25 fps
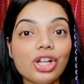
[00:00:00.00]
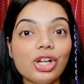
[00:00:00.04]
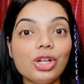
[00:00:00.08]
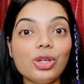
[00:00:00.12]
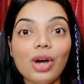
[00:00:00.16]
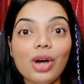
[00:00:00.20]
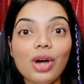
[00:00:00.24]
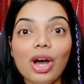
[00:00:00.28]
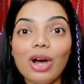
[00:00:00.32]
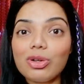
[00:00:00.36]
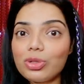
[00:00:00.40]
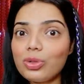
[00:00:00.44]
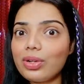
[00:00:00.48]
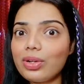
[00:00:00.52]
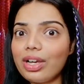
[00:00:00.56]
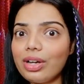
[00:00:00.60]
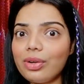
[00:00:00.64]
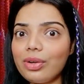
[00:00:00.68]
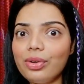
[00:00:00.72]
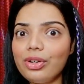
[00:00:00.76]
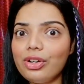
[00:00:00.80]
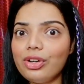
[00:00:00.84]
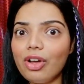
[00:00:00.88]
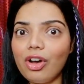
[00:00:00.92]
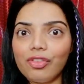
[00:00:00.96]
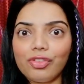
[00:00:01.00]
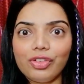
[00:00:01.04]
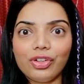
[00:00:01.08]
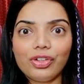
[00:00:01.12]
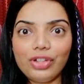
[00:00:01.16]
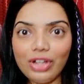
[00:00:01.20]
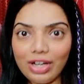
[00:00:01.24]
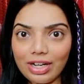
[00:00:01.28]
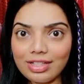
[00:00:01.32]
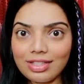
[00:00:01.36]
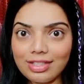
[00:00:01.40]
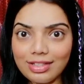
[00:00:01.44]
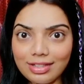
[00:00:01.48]
you how to get rid of your
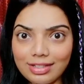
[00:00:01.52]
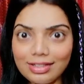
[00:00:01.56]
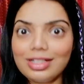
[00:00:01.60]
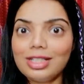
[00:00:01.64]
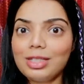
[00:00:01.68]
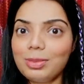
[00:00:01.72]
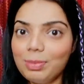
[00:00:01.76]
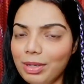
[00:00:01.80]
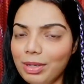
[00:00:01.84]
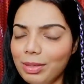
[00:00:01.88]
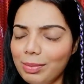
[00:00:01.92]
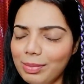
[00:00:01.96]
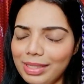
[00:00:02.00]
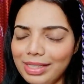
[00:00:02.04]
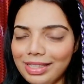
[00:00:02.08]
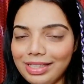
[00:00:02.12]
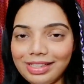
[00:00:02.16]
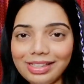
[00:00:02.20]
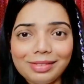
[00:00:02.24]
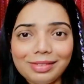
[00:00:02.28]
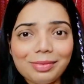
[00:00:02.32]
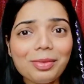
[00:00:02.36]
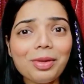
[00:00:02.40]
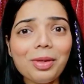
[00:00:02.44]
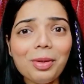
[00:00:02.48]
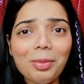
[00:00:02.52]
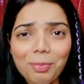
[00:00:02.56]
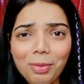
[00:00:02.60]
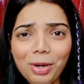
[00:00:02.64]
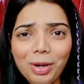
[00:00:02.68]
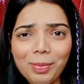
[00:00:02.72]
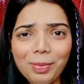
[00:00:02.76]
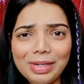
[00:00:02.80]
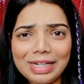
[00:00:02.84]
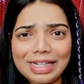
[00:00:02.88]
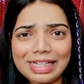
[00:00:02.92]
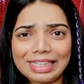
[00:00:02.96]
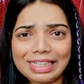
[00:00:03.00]
dark circles
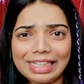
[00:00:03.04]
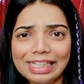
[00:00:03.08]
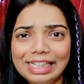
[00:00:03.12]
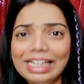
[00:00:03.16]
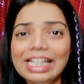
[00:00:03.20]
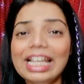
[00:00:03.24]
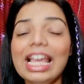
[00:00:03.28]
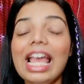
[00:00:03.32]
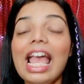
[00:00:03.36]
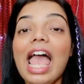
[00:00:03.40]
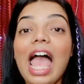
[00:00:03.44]
permanently,